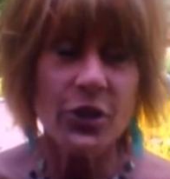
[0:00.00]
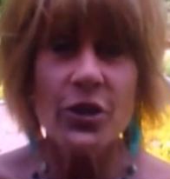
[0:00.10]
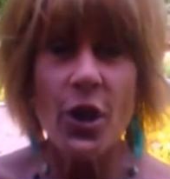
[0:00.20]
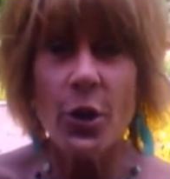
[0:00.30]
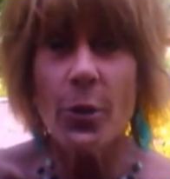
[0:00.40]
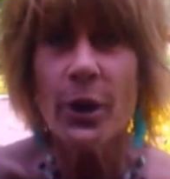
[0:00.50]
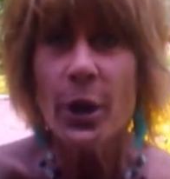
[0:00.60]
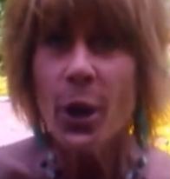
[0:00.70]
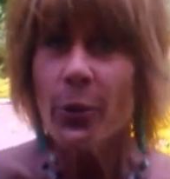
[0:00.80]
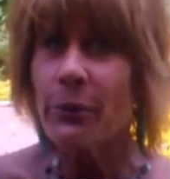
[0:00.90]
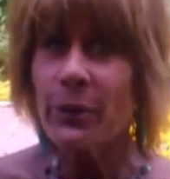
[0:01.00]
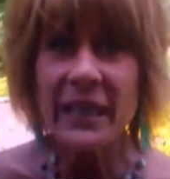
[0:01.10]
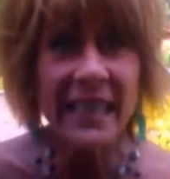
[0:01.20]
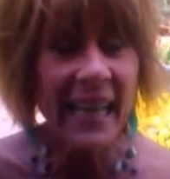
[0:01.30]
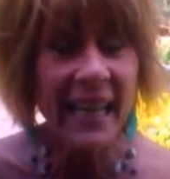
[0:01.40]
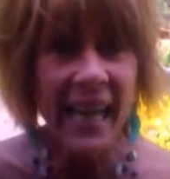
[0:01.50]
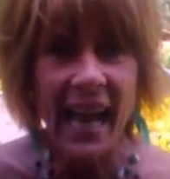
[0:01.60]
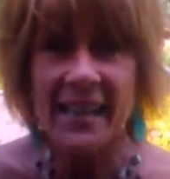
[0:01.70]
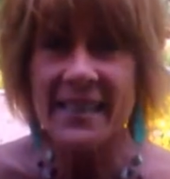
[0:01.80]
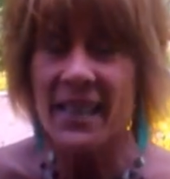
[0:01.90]
So we really can't
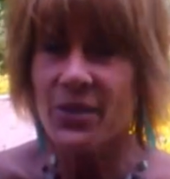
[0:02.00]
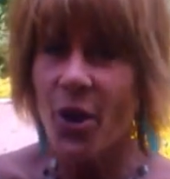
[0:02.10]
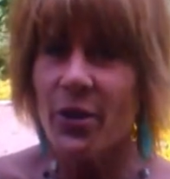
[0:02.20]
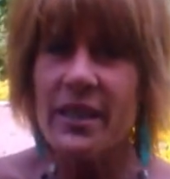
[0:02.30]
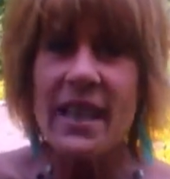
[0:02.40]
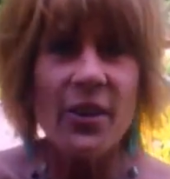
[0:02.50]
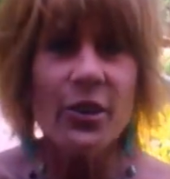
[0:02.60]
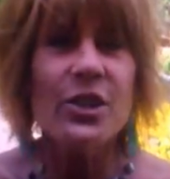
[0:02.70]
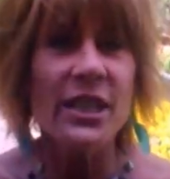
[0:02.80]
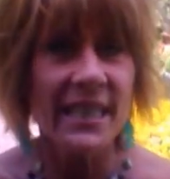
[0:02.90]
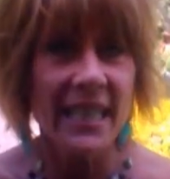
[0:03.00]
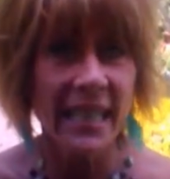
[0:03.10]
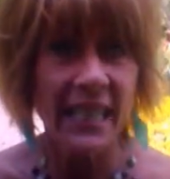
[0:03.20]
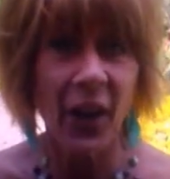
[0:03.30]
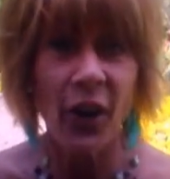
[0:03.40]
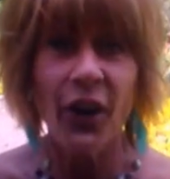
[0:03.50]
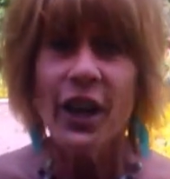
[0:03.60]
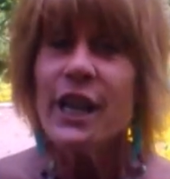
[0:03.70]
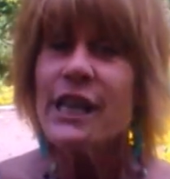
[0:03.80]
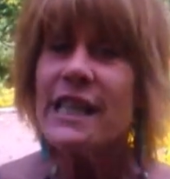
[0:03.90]
access all this energy sitting there
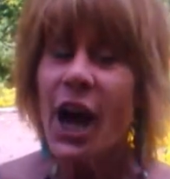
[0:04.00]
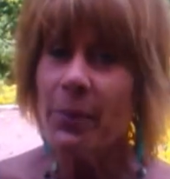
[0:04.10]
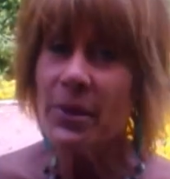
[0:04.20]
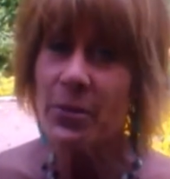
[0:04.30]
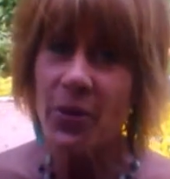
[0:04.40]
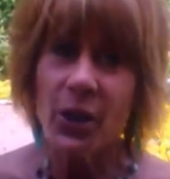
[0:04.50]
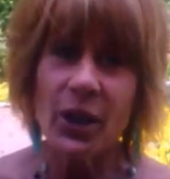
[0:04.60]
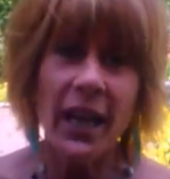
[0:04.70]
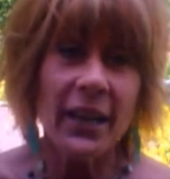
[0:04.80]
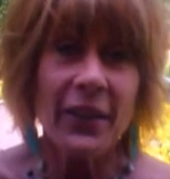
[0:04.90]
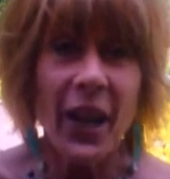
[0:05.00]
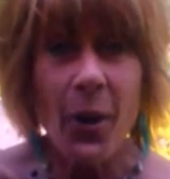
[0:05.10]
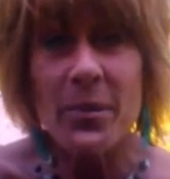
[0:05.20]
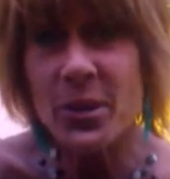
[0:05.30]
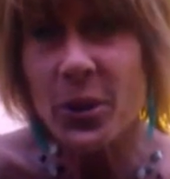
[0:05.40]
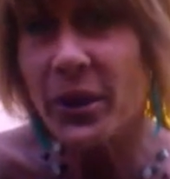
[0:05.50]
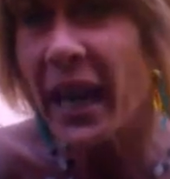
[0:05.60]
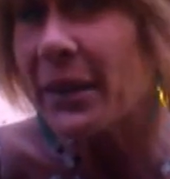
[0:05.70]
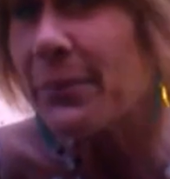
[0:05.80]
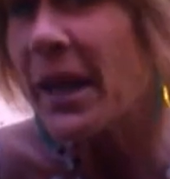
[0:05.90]
to help us with our life and help us
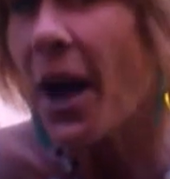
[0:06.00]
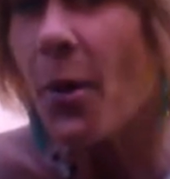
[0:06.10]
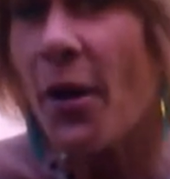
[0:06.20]
create and become